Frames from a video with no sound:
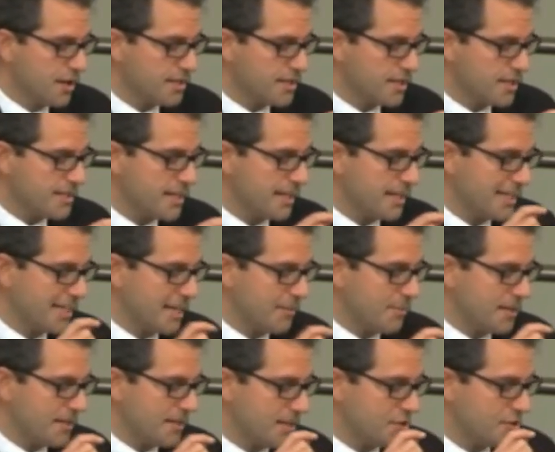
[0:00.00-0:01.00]
It says that
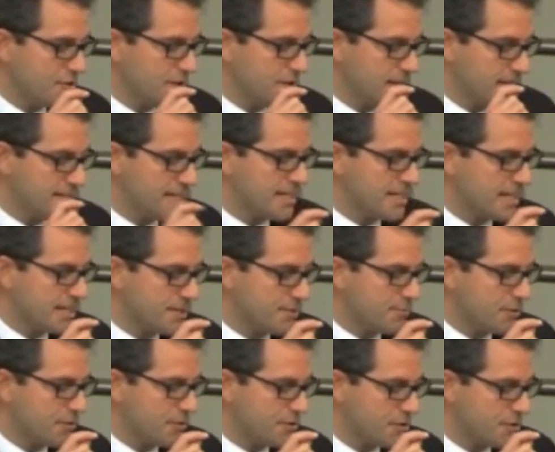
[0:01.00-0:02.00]
keeping the existing
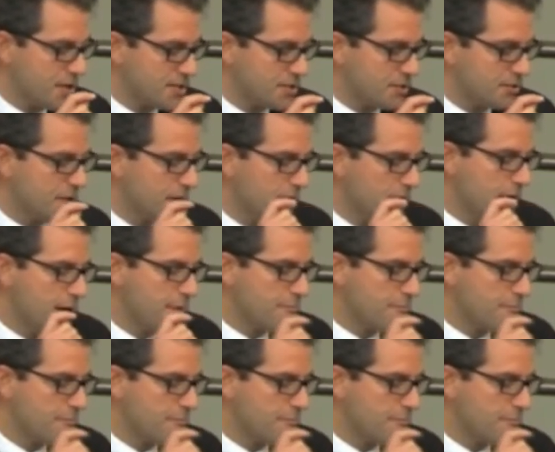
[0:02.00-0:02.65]
trestle